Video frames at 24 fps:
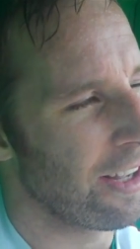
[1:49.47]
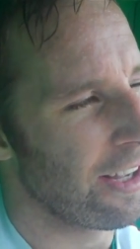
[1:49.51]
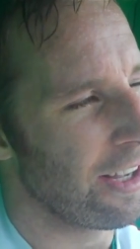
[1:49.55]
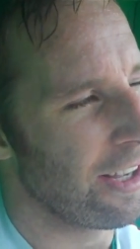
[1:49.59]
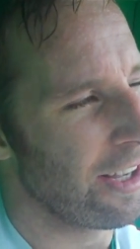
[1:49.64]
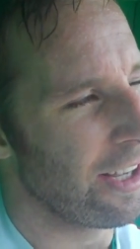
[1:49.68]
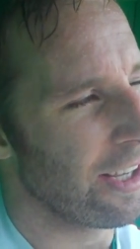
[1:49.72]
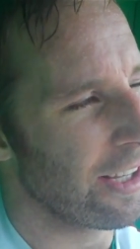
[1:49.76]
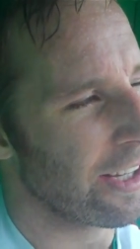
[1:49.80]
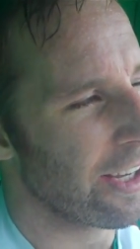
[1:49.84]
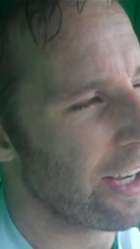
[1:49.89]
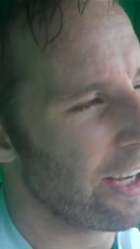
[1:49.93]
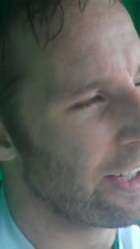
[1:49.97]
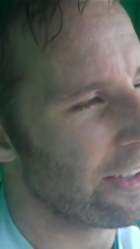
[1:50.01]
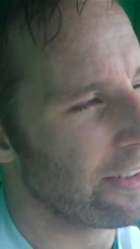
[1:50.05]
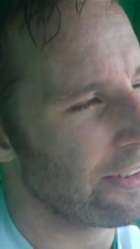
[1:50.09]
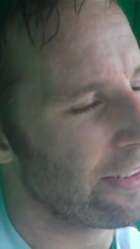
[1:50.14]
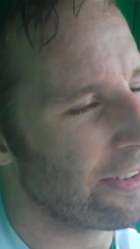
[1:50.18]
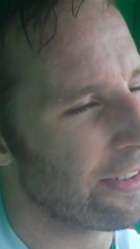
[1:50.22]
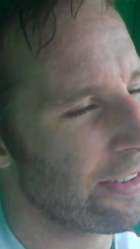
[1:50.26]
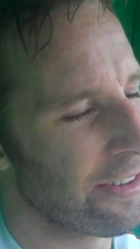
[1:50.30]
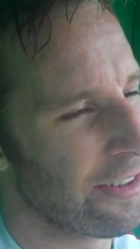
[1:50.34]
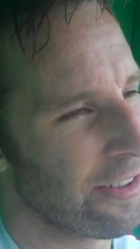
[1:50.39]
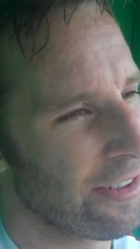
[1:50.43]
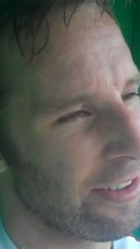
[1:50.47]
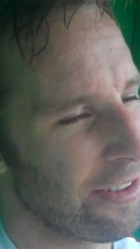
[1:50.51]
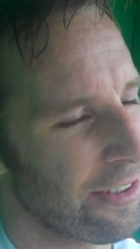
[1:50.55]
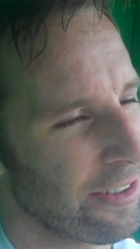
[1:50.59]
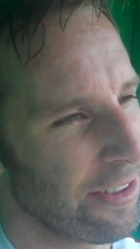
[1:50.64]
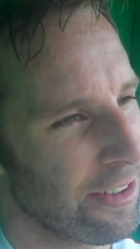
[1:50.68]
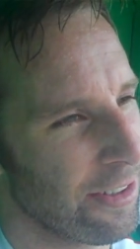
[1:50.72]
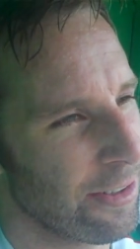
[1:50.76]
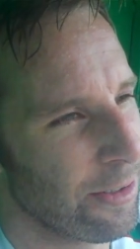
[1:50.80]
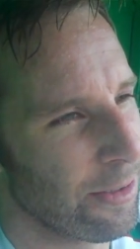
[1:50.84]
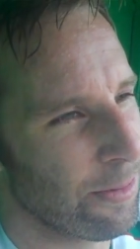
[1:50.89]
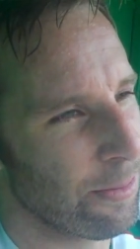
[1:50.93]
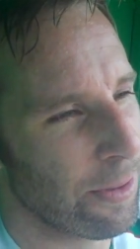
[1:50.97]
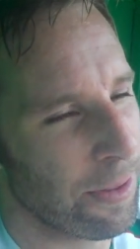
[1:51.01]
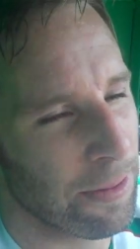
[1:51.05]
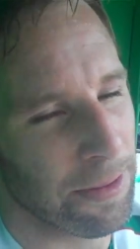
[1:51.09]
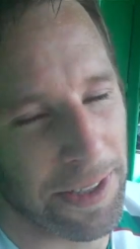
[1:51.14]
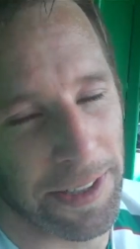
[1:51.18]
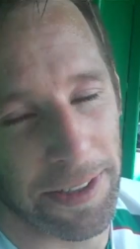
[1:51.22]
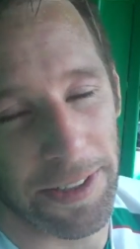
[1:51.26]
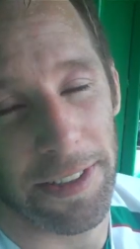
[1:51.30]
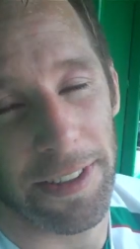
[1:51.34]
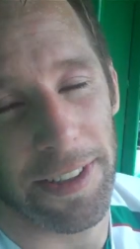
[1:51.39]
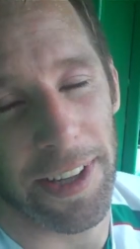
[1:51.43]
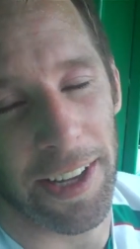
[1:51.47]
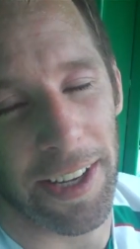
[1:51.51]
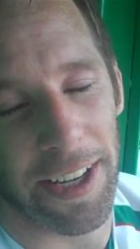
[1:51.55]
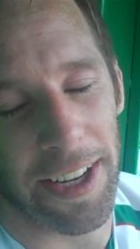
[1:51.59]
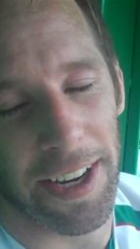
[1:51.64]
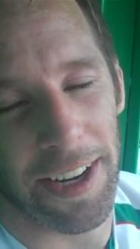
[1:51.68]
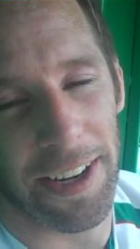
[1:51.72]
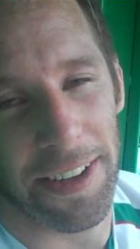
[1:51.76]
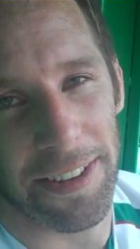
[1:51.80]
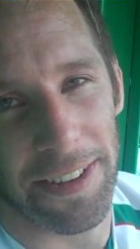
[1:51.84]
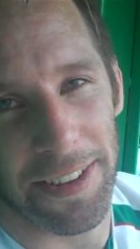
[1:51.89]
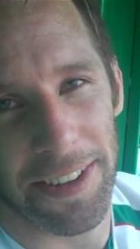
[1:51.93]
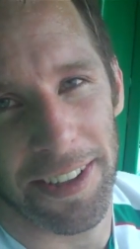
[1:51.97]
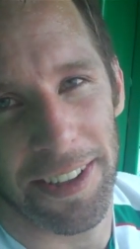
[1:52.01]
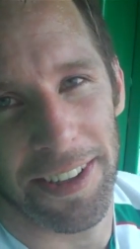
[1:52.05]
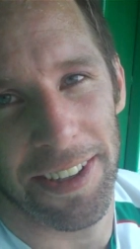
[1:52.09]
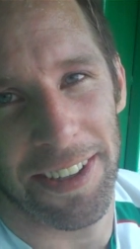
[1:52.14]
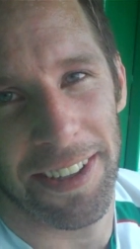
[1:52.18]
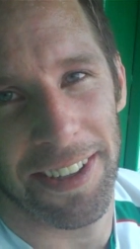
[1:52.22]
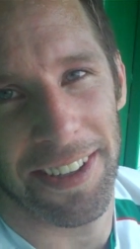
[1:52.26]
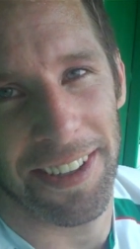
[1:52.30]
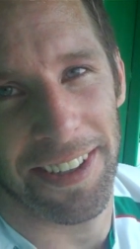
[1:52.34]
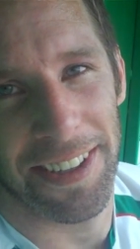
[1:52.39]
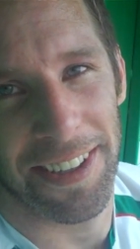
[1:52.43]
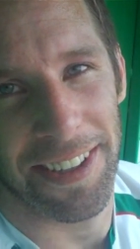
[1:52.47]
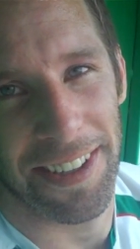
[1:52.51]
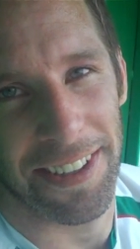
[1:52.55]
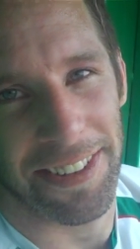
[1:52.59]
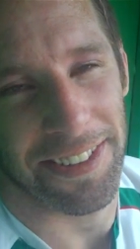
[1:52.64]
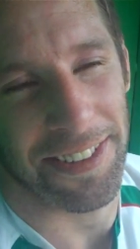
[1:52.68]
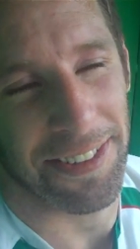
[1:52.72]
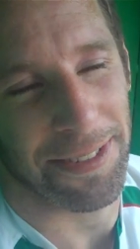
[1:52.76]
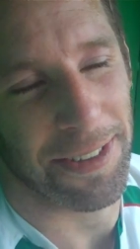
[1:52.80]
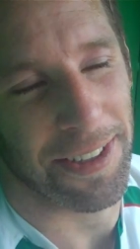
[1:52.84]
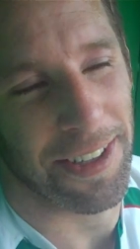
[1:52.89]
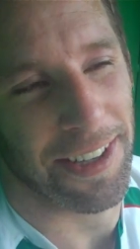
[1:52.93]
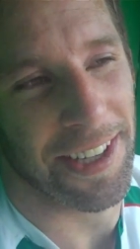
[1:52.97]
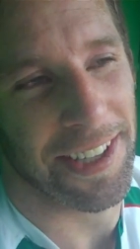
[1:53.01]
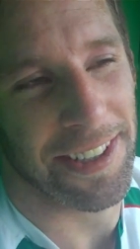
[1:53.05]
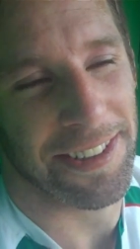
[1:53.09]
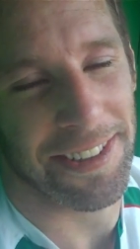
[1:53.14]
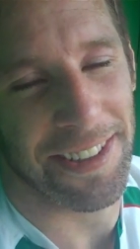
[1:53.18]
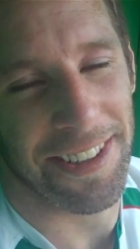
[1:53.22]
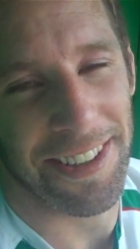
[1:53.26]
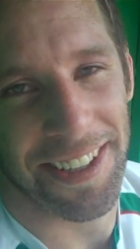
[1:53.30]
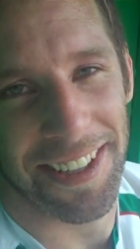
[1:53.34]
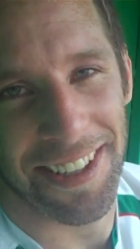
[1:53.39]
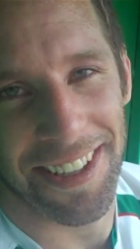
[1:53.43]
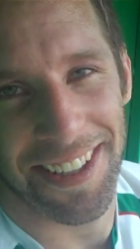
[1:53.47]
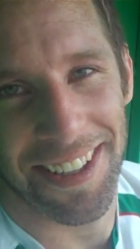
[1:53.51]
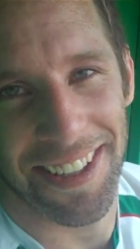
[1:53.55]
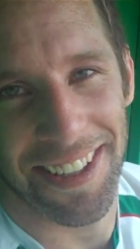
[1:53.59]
Uh, against probably Dan Carter, he's just class like.